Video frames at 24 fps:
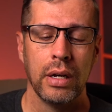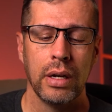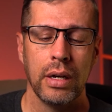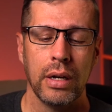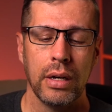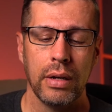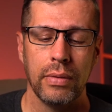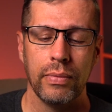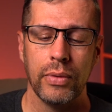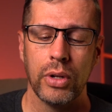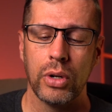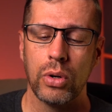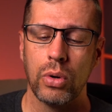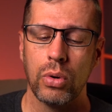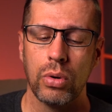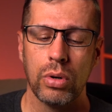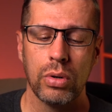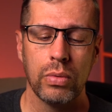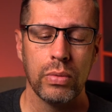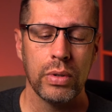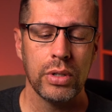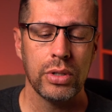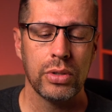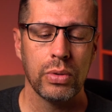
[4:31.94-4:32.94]
Um, the
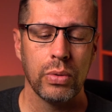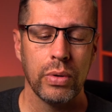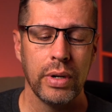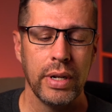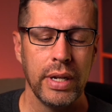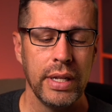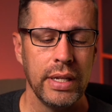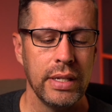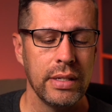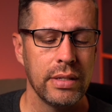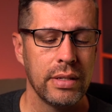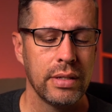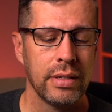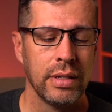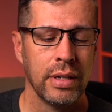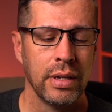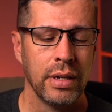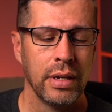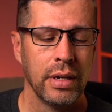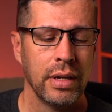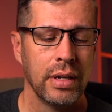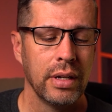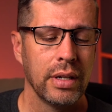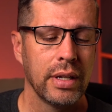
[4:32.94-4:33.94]
quarter one
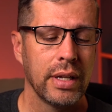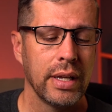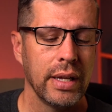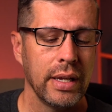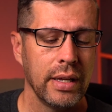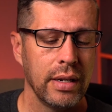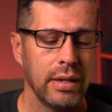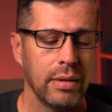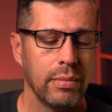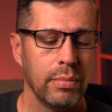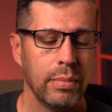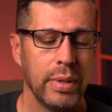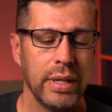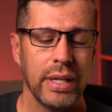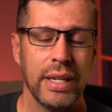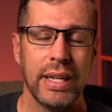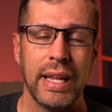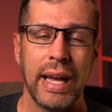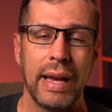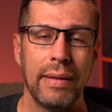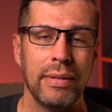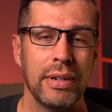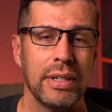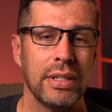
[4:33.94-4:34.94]
twenties can
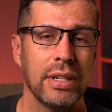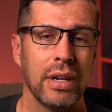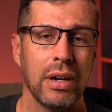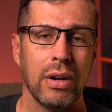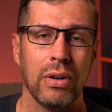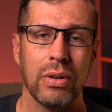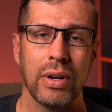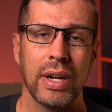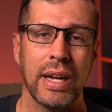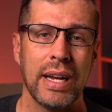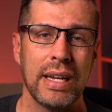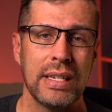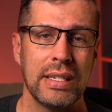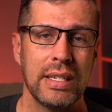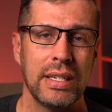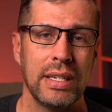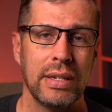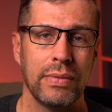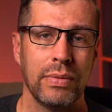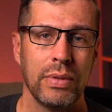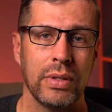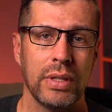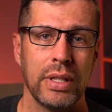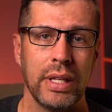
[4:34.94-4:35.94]
be adapted to all
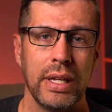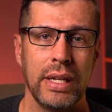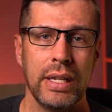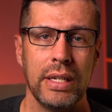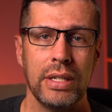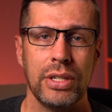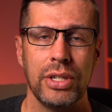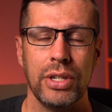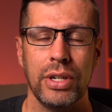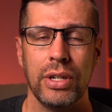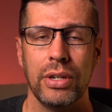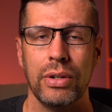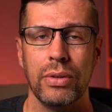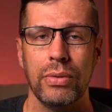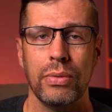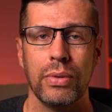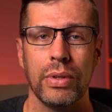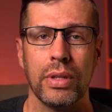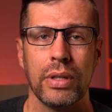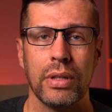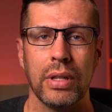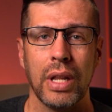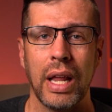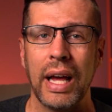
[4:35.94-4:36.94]
kinds of different things, you
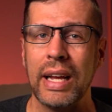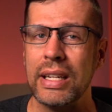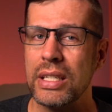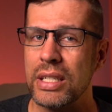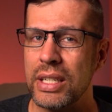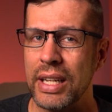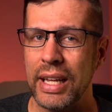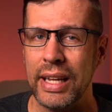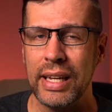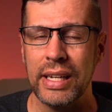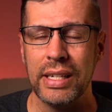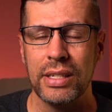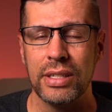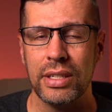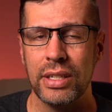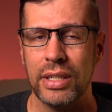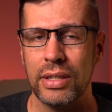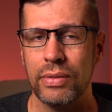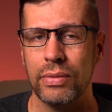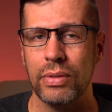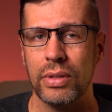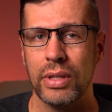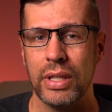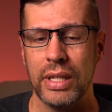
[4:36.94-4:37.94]
know, with light
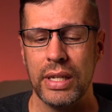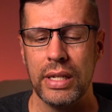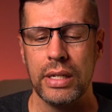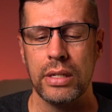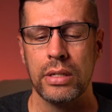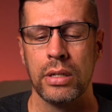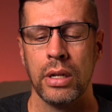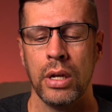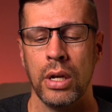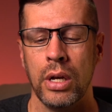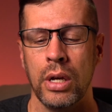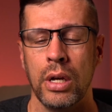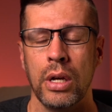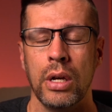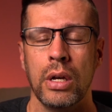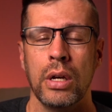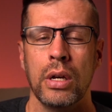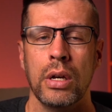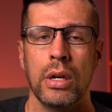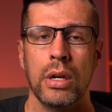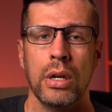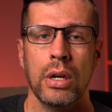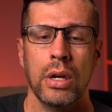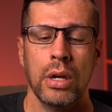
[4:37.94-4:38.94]
stands and different things.
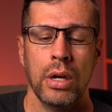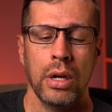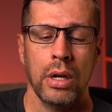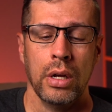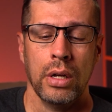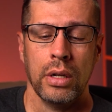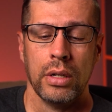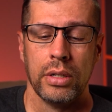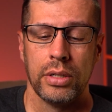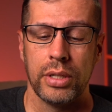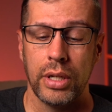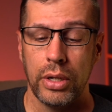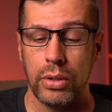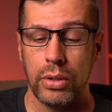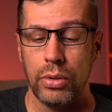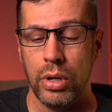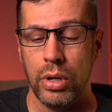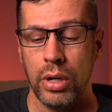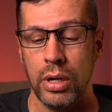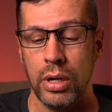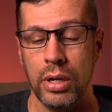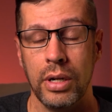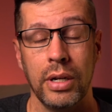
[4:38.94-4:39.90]
So